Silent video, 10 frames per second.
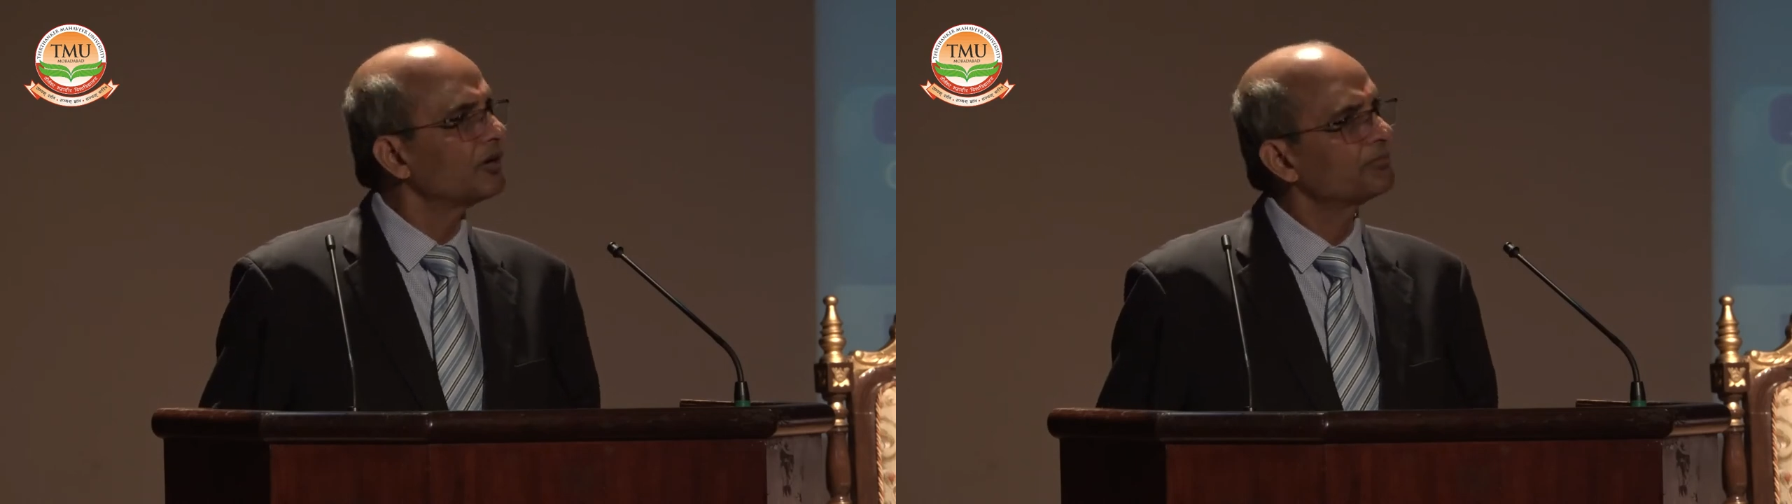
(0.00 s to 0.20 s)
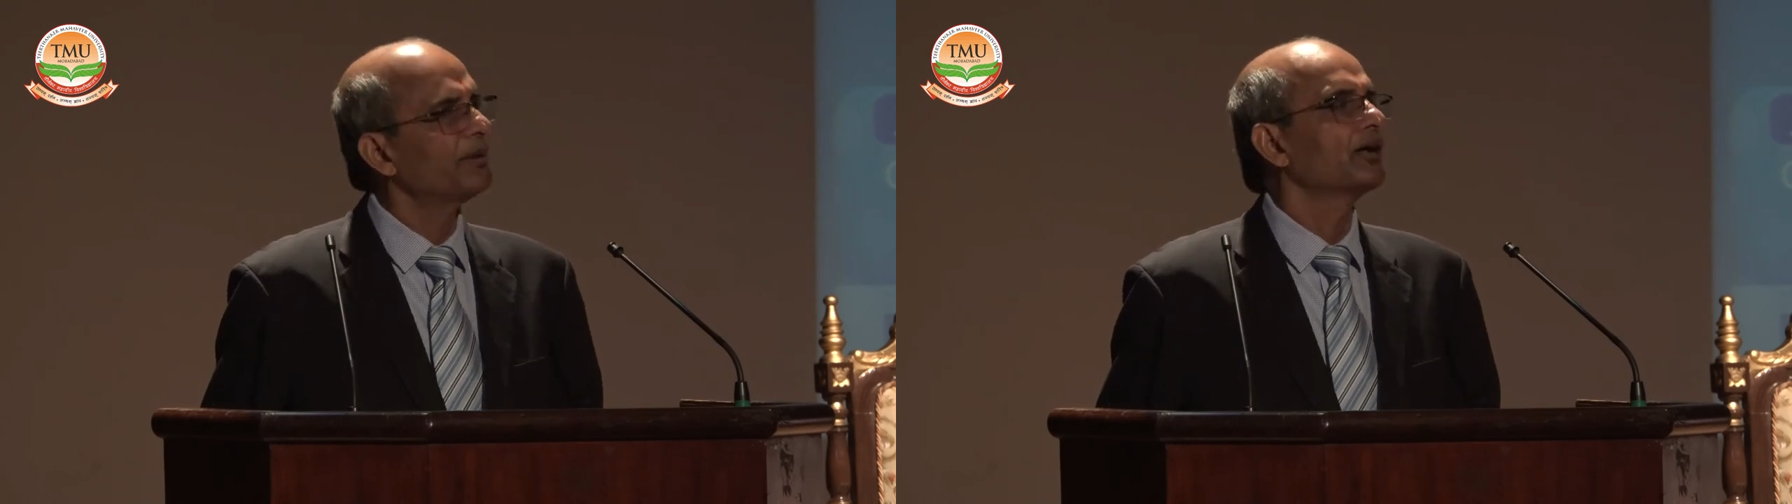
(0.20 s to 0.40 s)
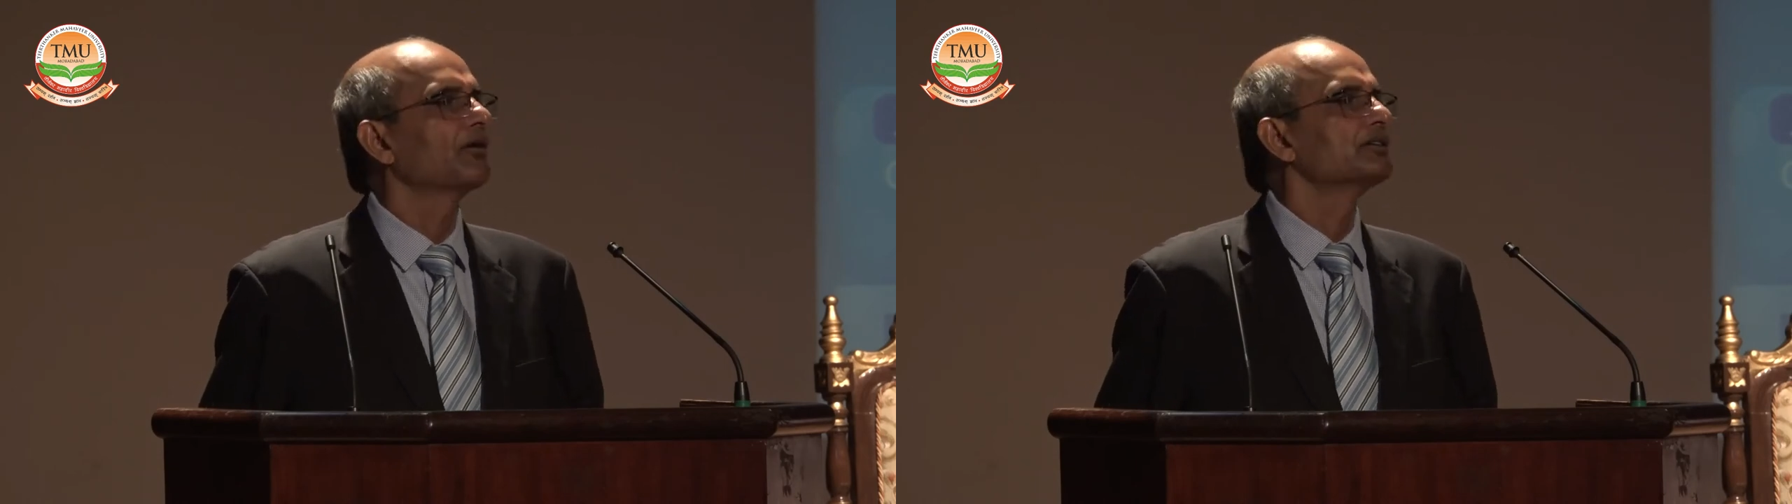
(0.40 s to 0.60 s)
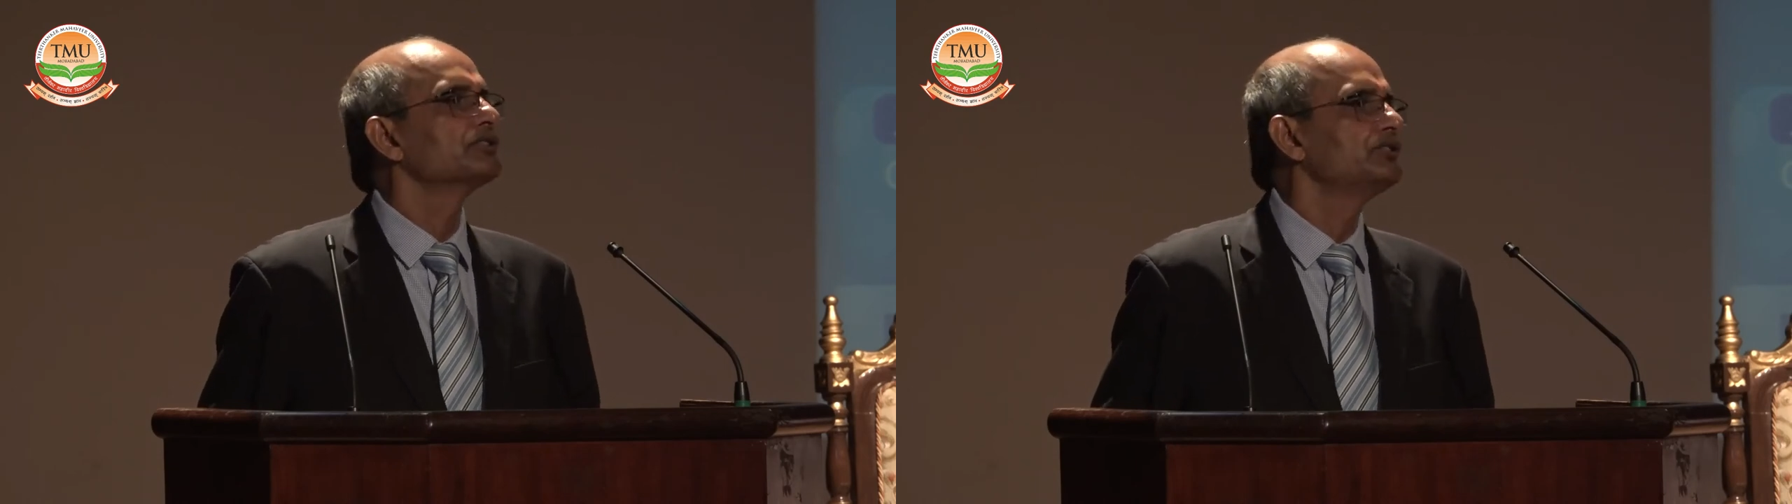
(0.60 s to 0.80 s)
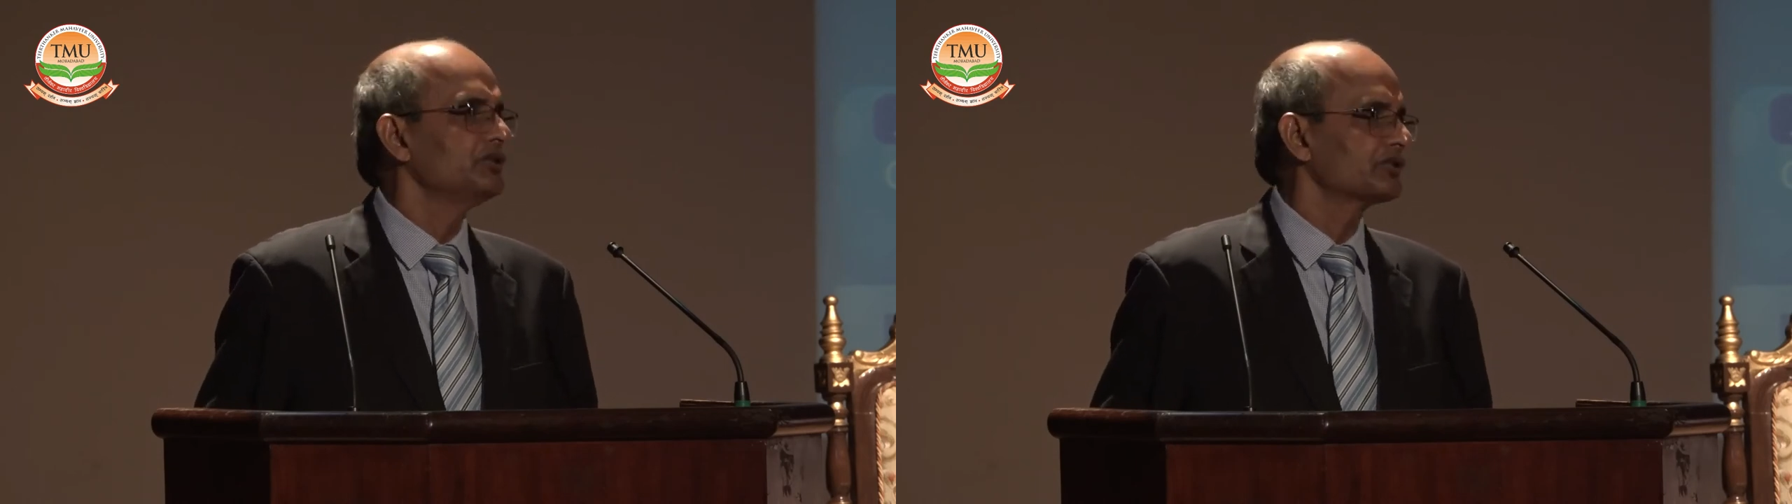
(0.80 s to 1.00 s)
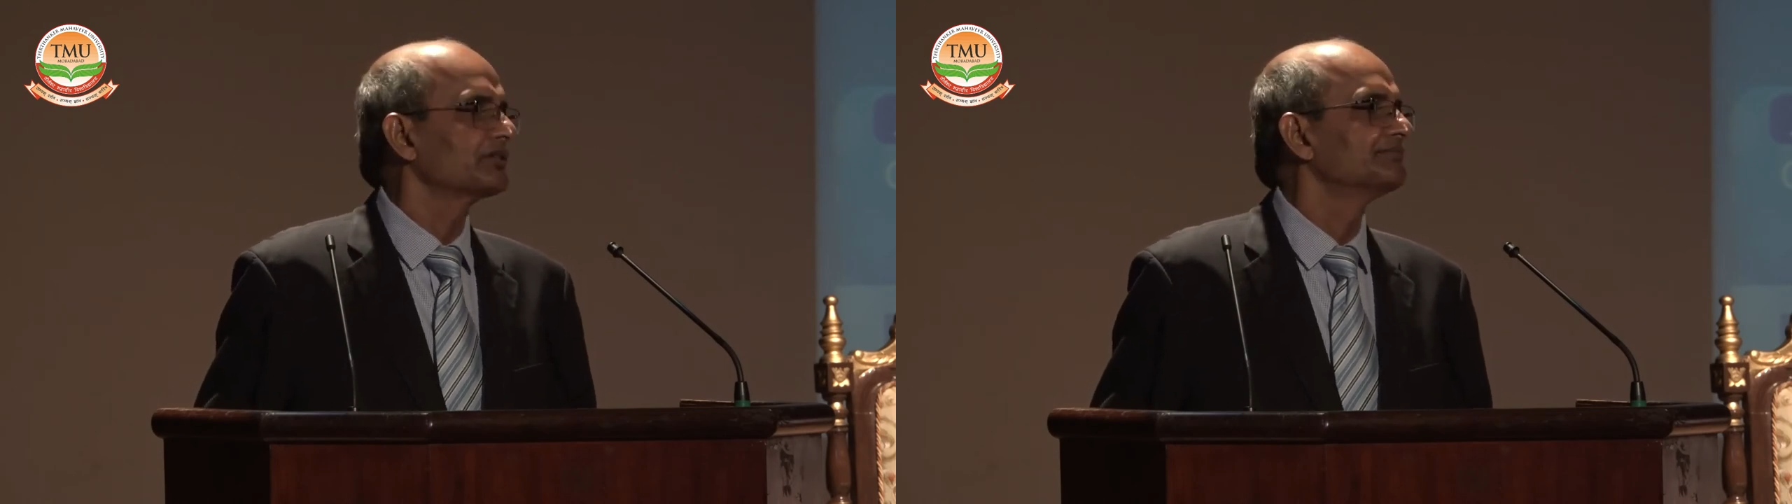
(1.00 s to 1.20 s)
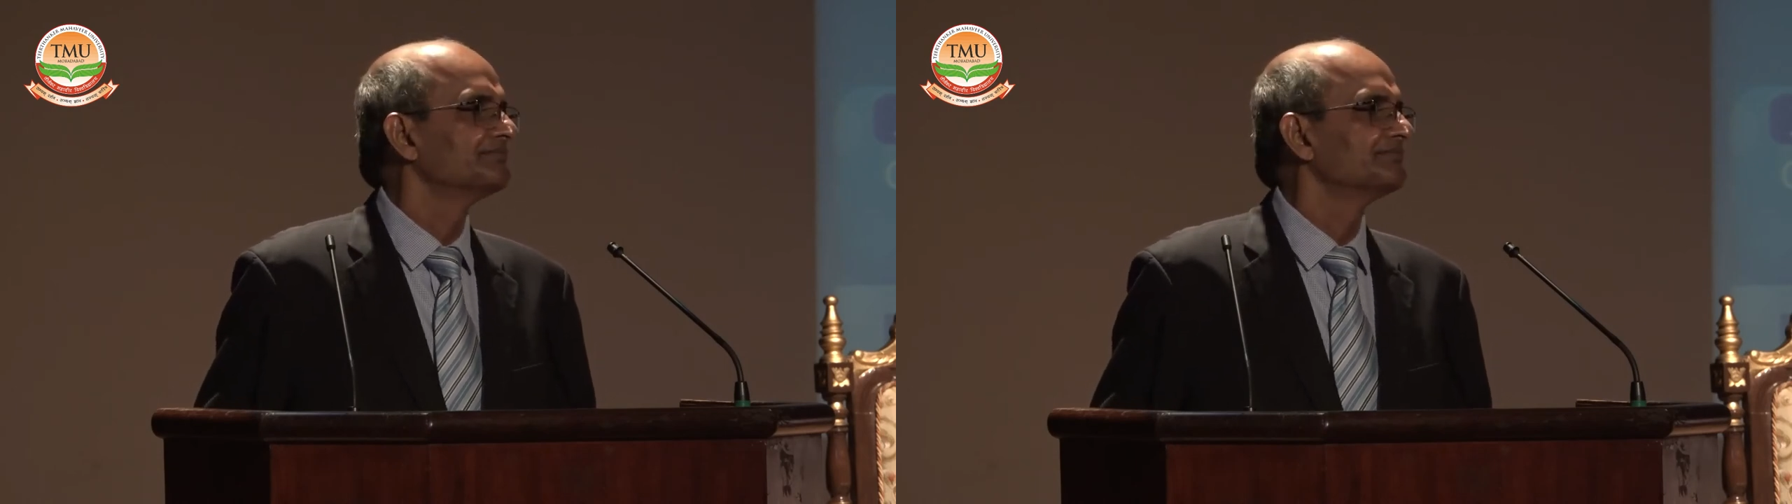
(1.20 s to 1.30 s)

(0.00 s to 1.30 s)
not my role as a teacher.